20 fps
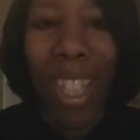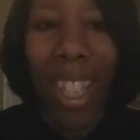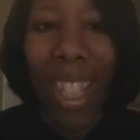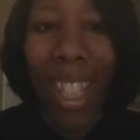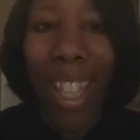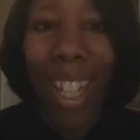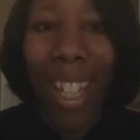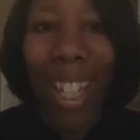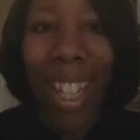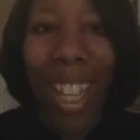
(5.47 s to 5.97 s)

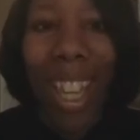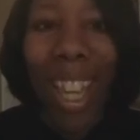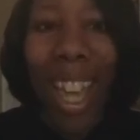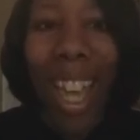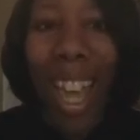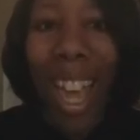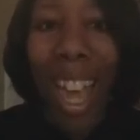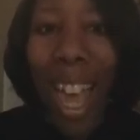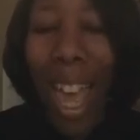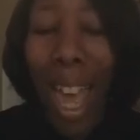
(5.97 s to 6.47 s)
Good,
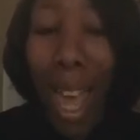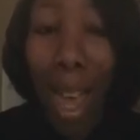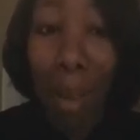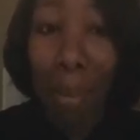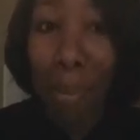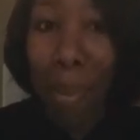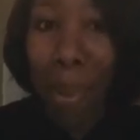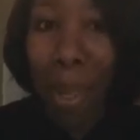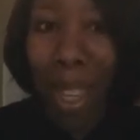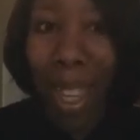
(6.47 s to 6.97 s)

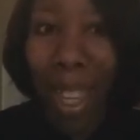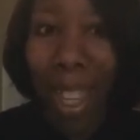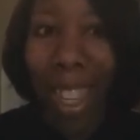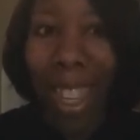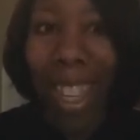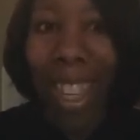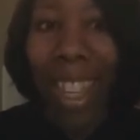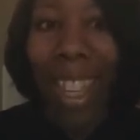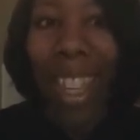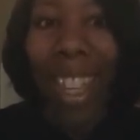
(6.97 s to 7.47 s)

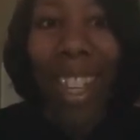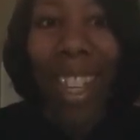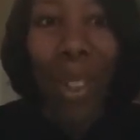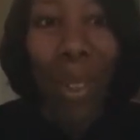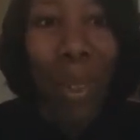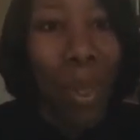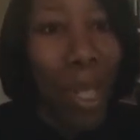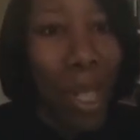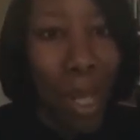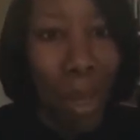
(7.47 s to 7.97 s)
happy
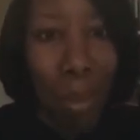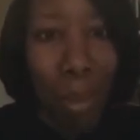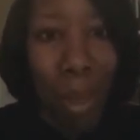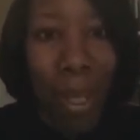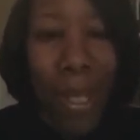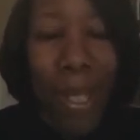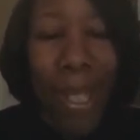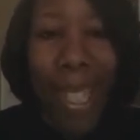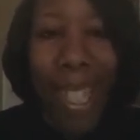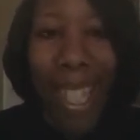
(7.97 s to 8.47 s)

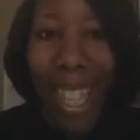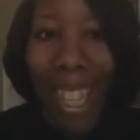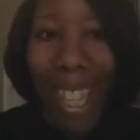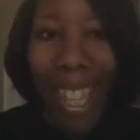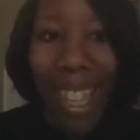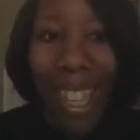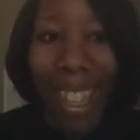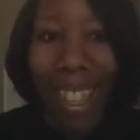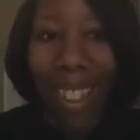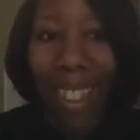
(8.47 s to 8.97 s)
Christmas
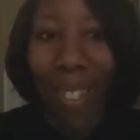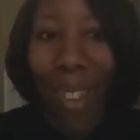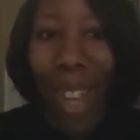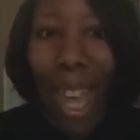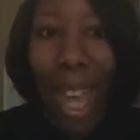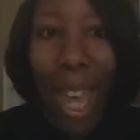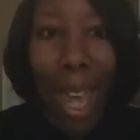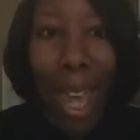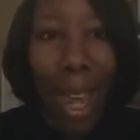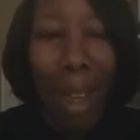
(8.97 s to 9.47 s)
Eve.
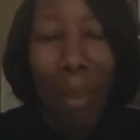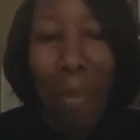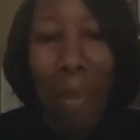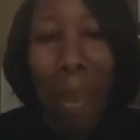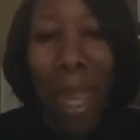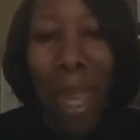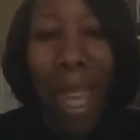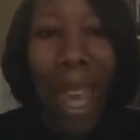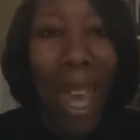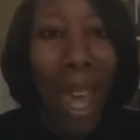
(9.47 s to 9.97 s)

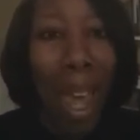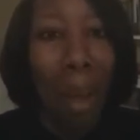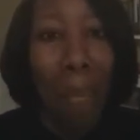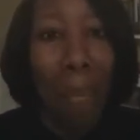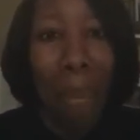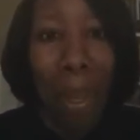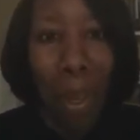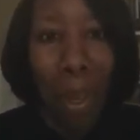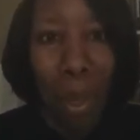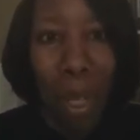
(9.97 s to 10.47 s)
Happy,
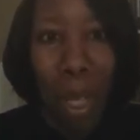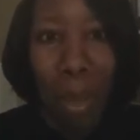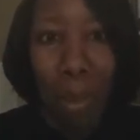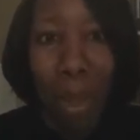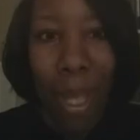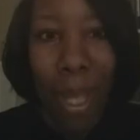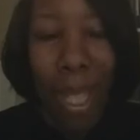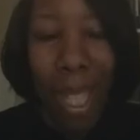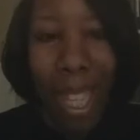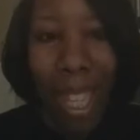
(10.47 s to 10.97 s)
happy
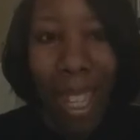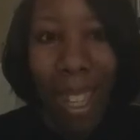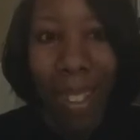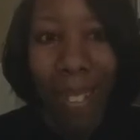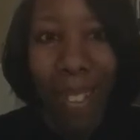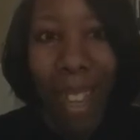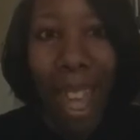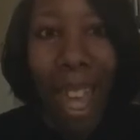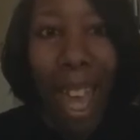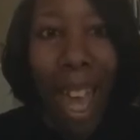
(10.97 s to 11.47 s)
Christmas
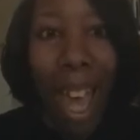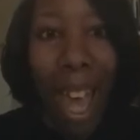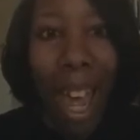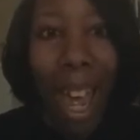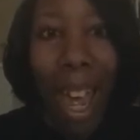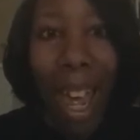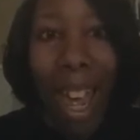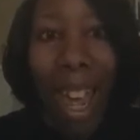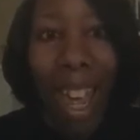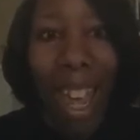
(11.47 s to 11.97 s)
Eve.
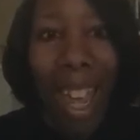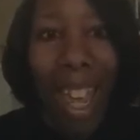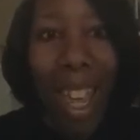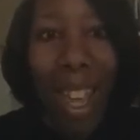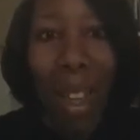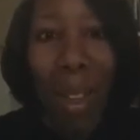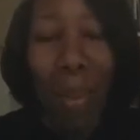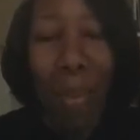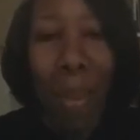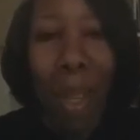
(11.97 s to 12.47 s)
I
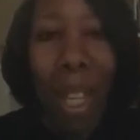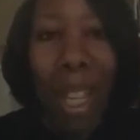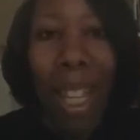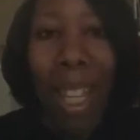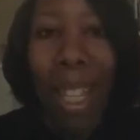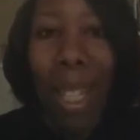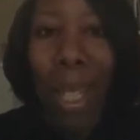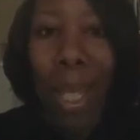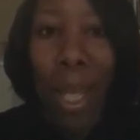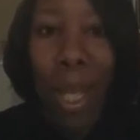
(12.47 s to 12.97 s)
am
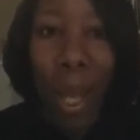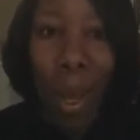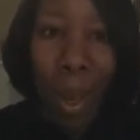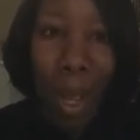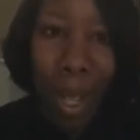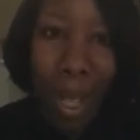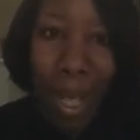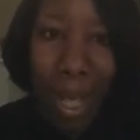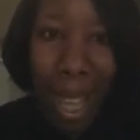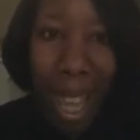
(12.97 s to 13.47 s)
so
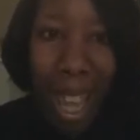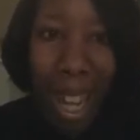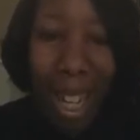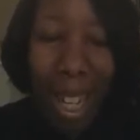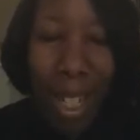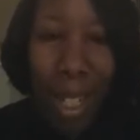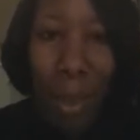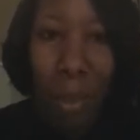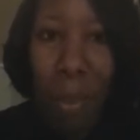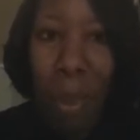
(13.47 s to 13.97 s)

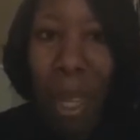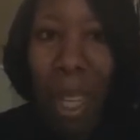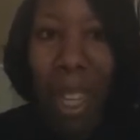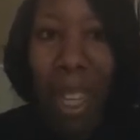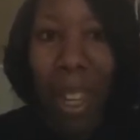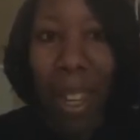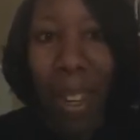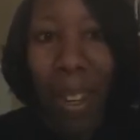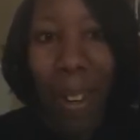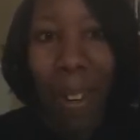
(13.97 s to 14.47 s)
excited to be
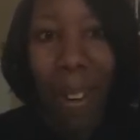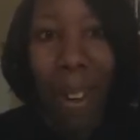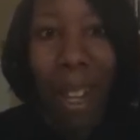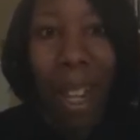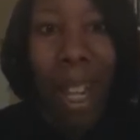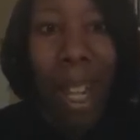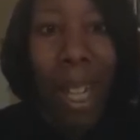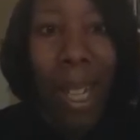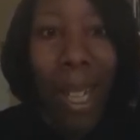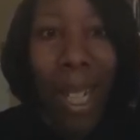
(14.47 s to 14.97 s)
here
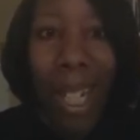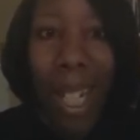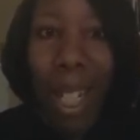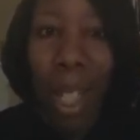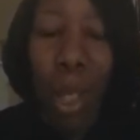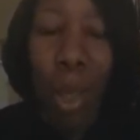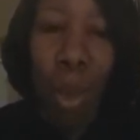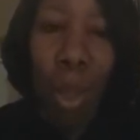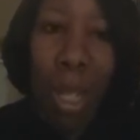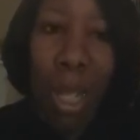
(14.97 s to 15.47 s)

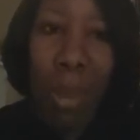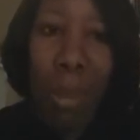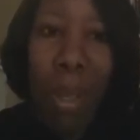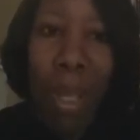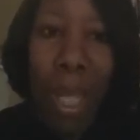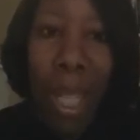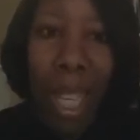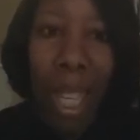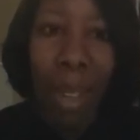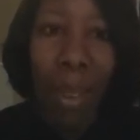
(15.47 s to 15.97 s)
this
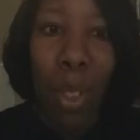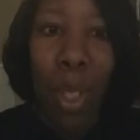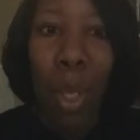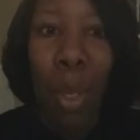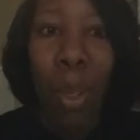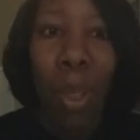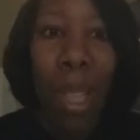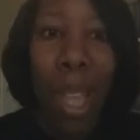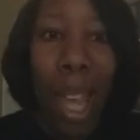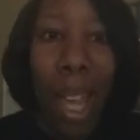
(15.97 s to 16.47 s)
Christmas Eve
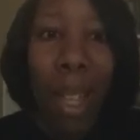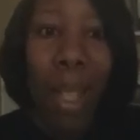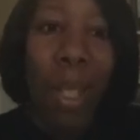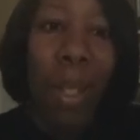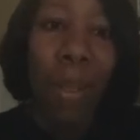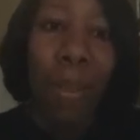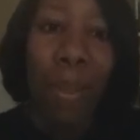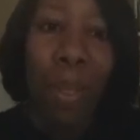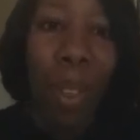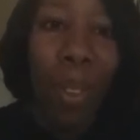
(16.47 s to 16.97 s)

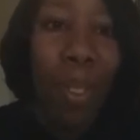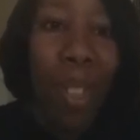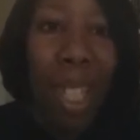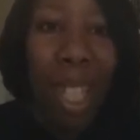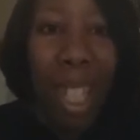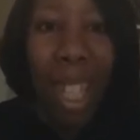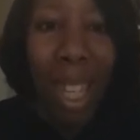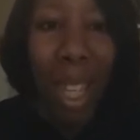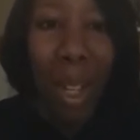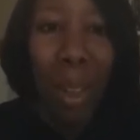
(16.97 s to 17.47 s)

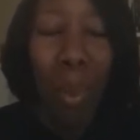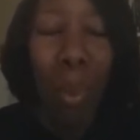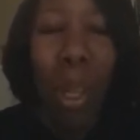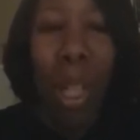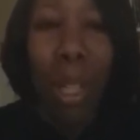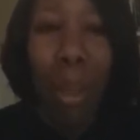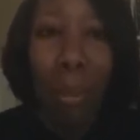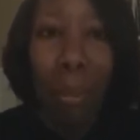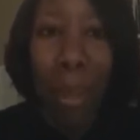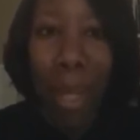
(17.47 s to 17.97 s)
2015.
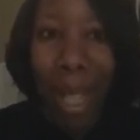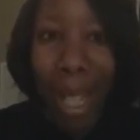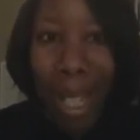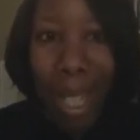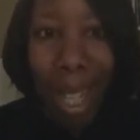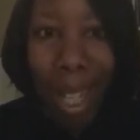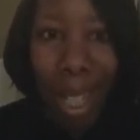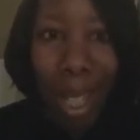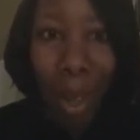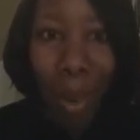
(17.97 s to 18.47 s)
What a
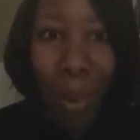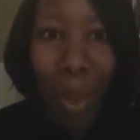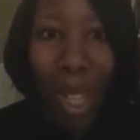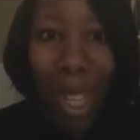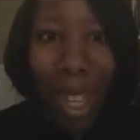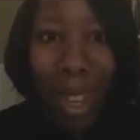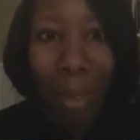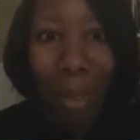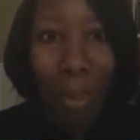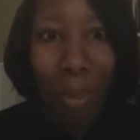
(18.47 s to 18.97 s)
blessing that
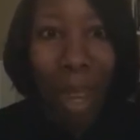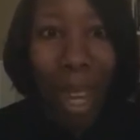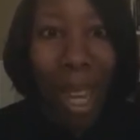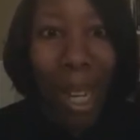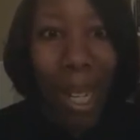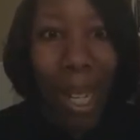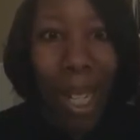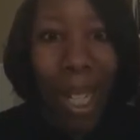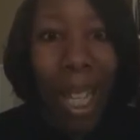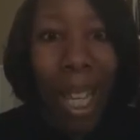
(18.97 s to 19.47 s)
we have
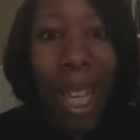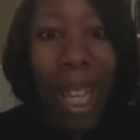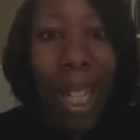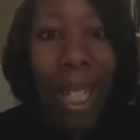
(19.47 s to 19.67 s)
made it